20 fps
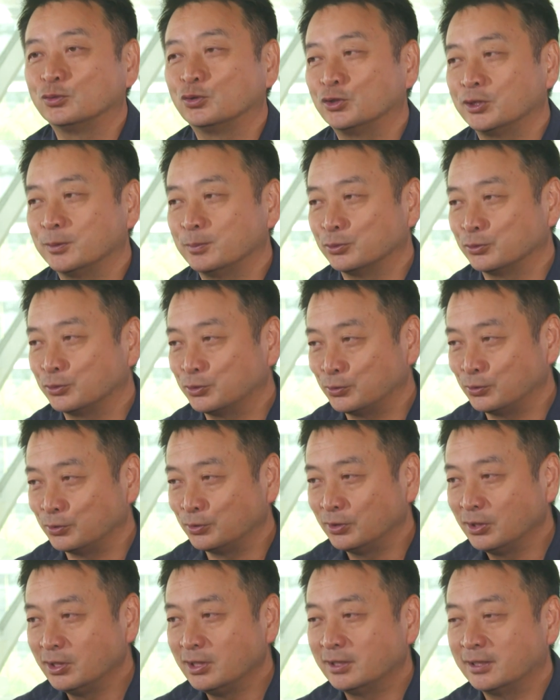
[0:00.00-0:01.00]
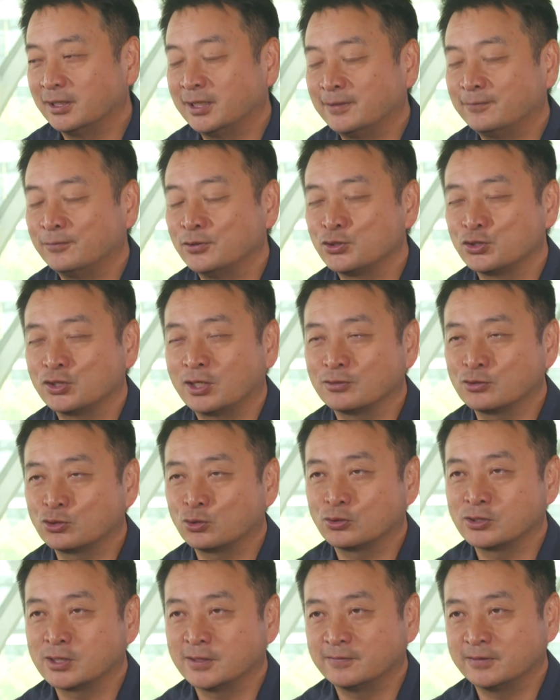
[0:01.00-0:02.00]
were able to leverage our
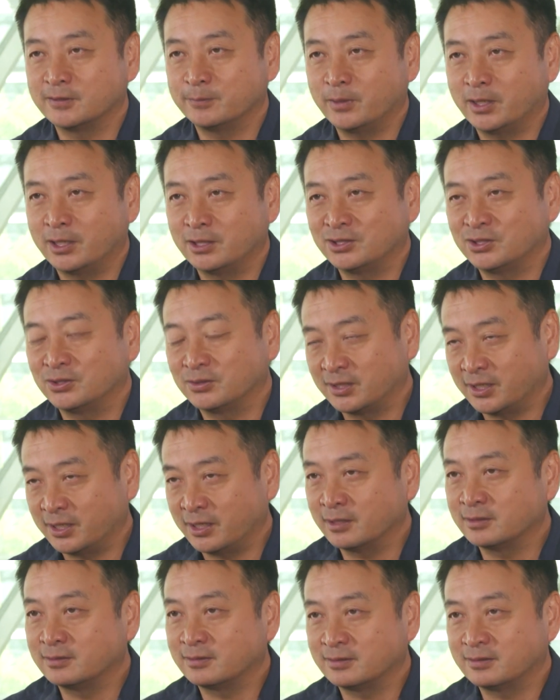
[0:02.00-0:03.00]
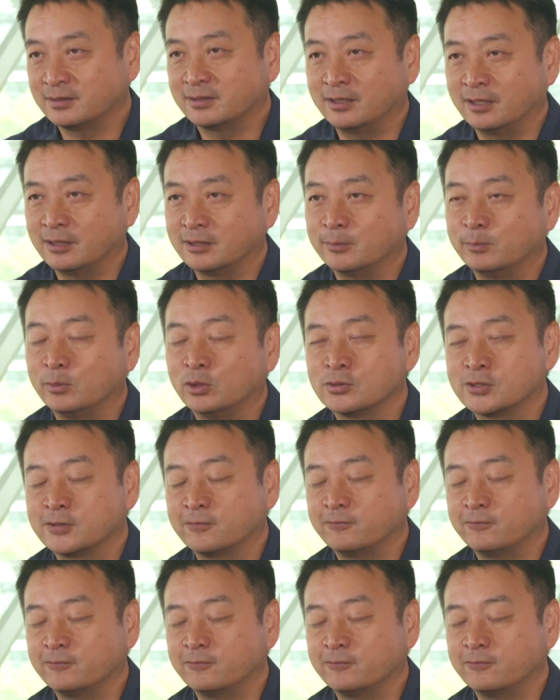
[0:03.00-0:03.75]
source of demand to get the most